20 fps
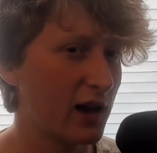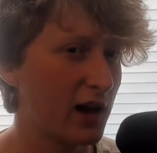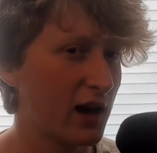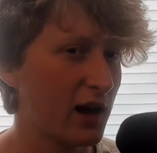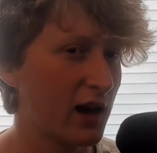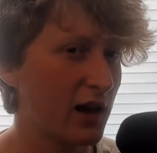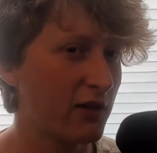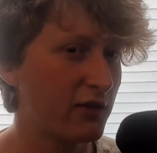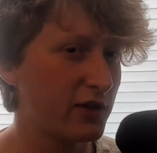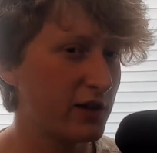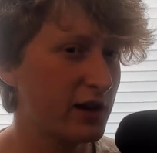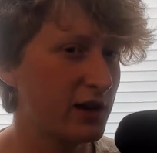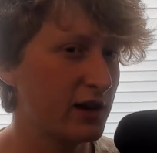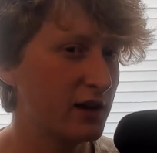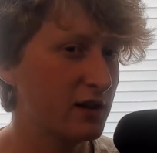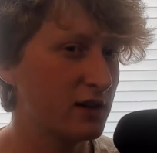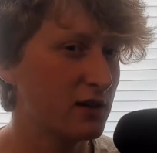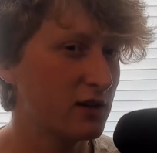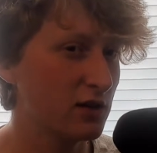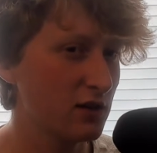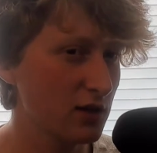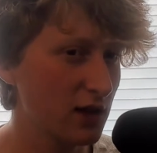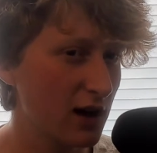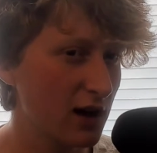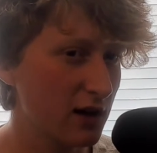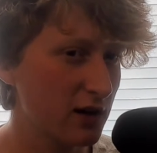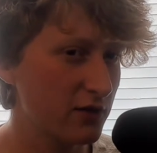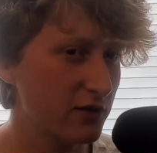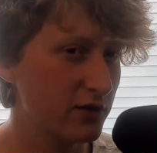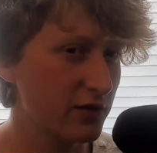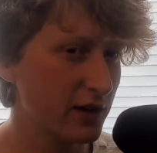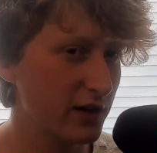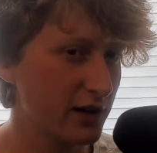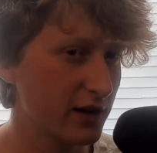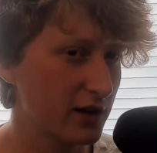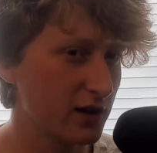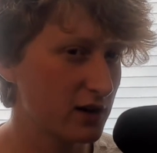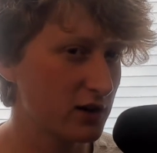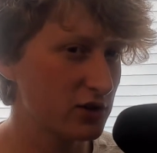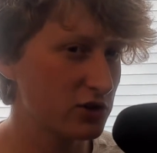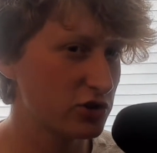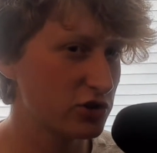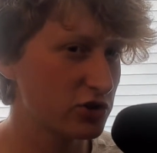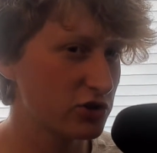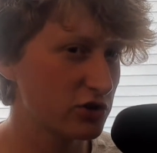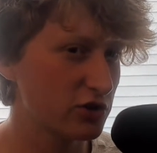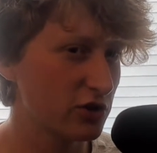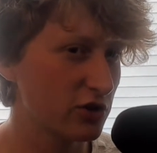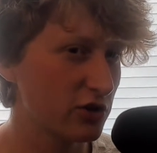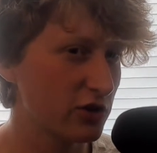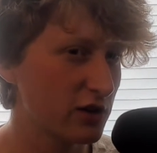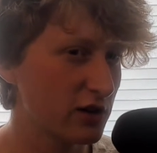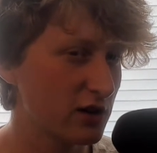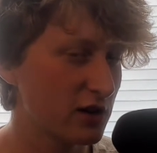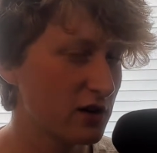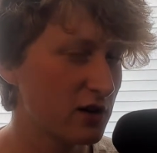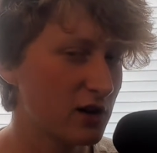have eaten a lot of like sugary.